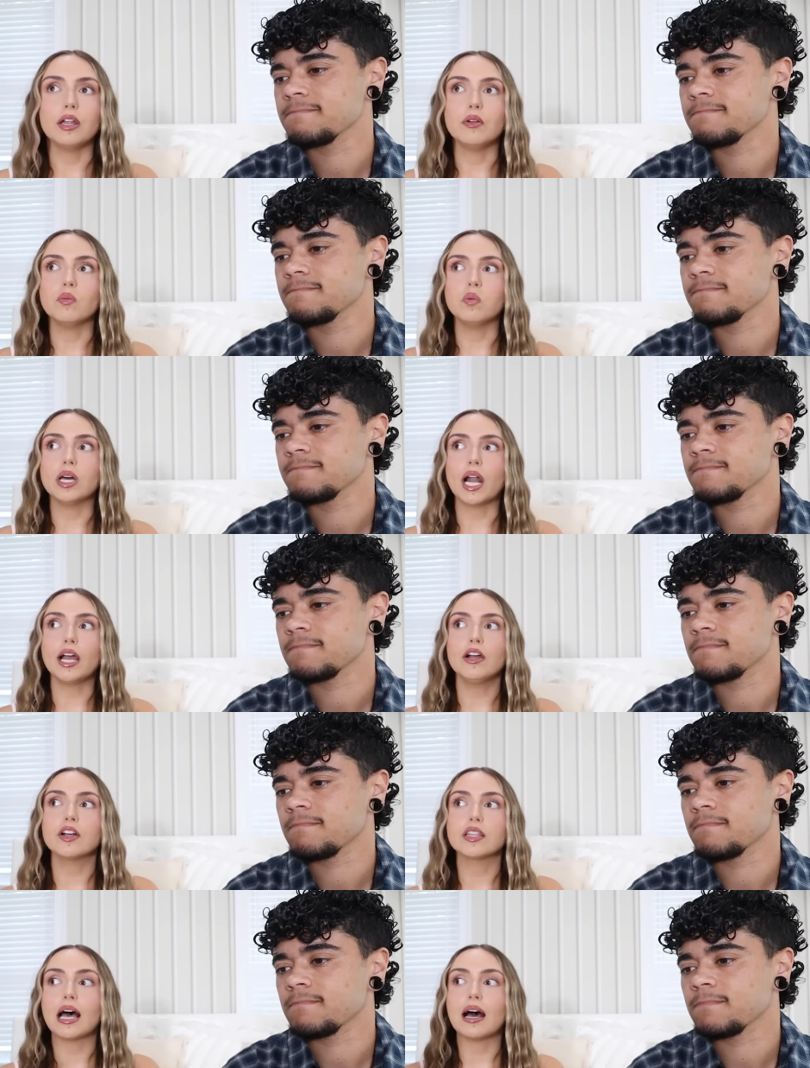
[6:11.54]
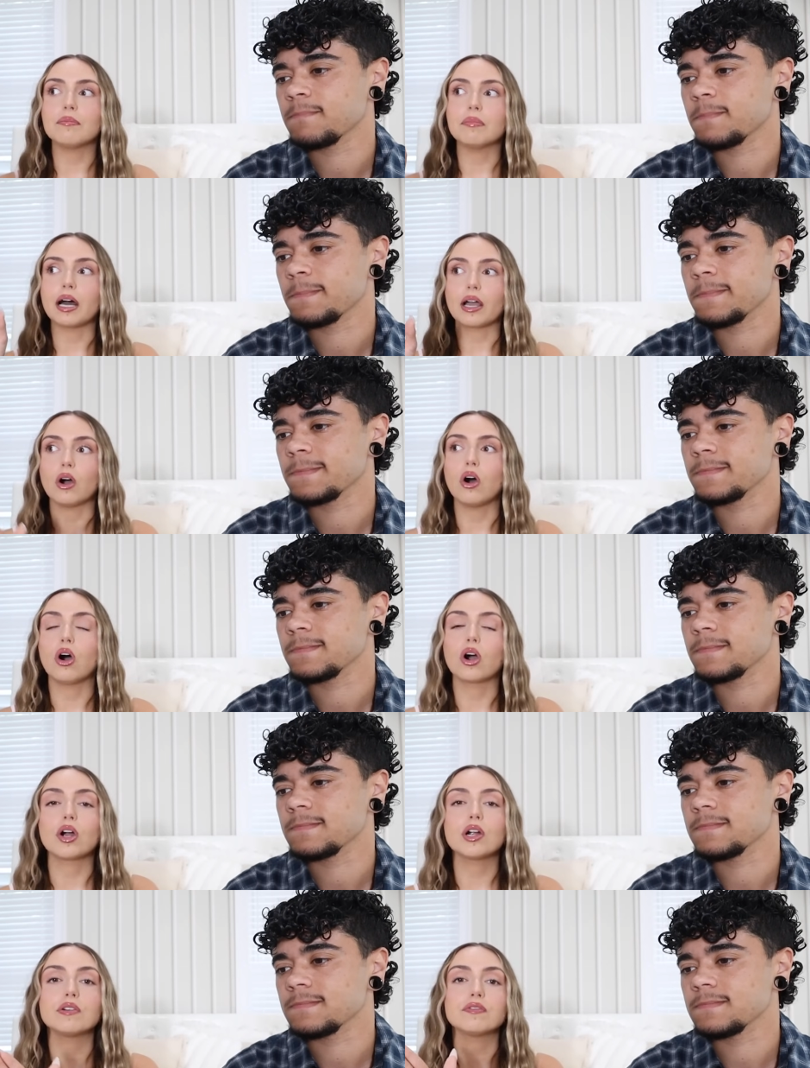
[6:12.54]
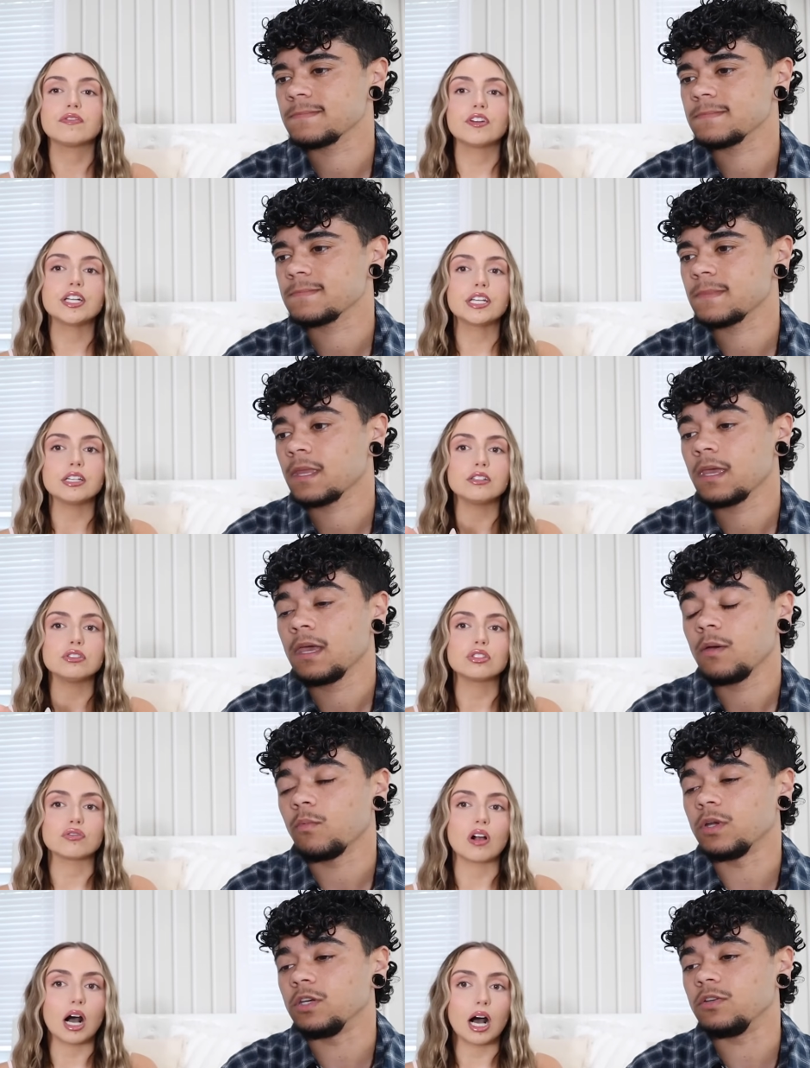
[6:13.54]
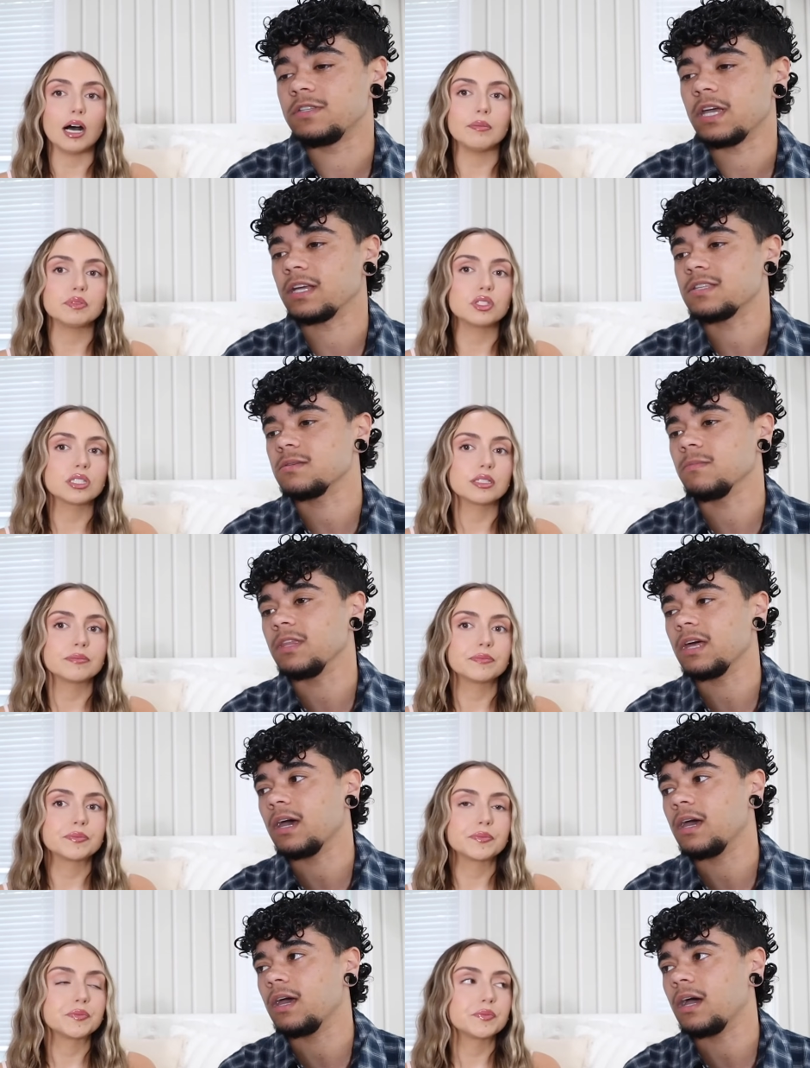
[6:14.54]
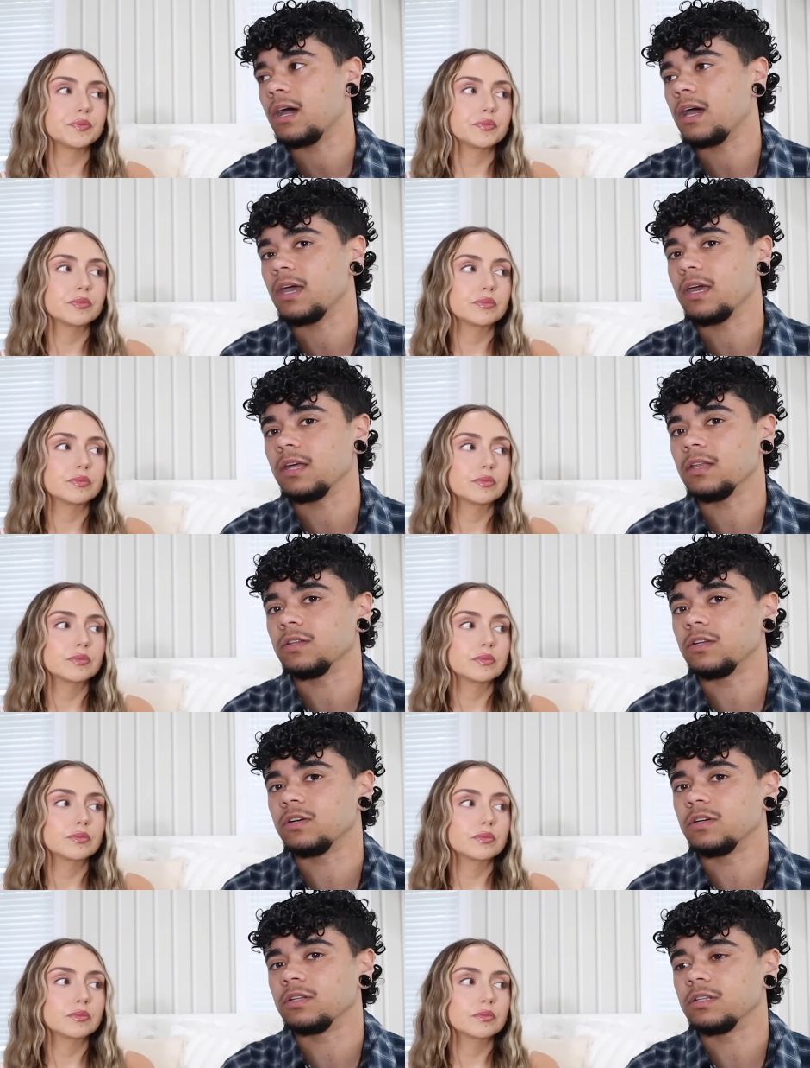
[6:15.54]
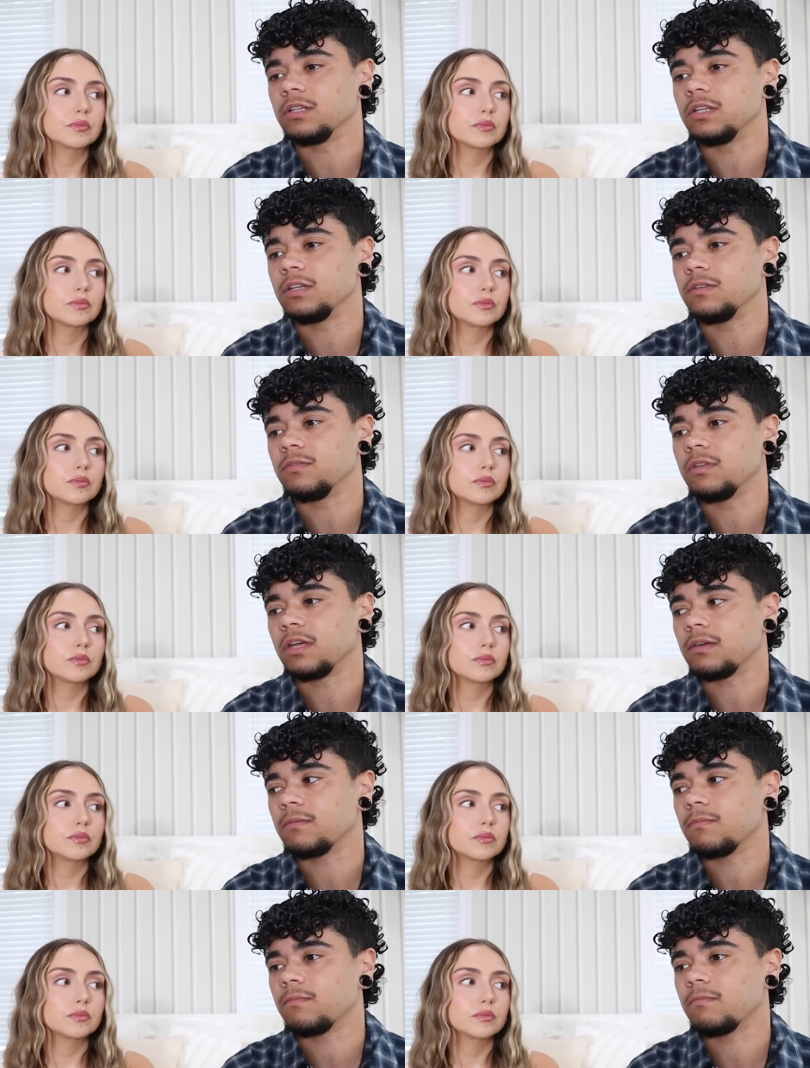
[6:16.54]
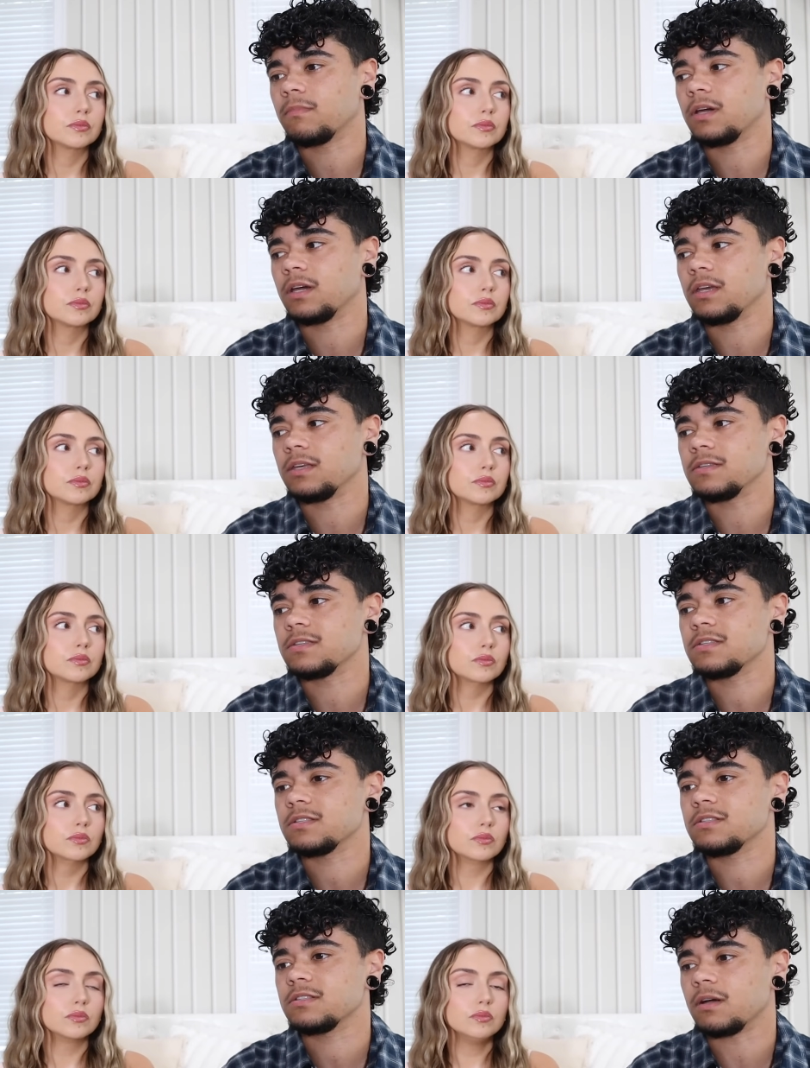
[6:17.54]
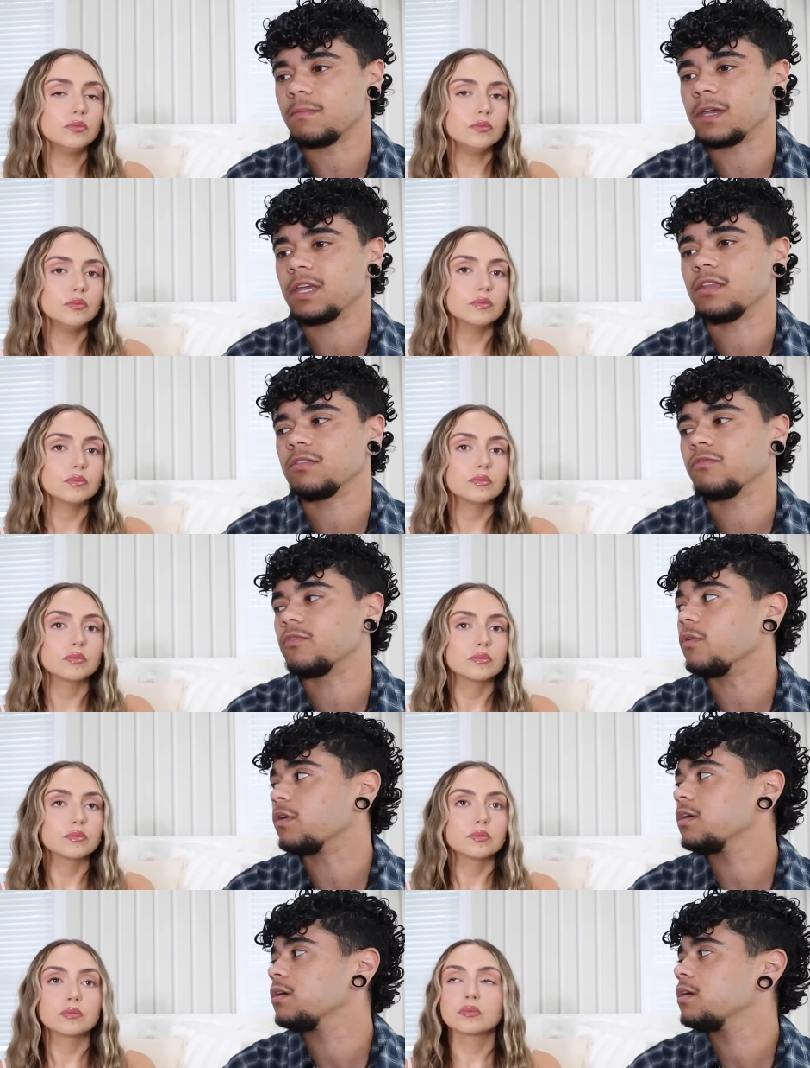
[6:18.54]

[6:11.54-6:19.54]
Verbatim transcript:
Speaker 1: And when I heard that, my heart freaking dropped. When you
Speaker 2: texted me that, I literally, like, my stomach hit the floor.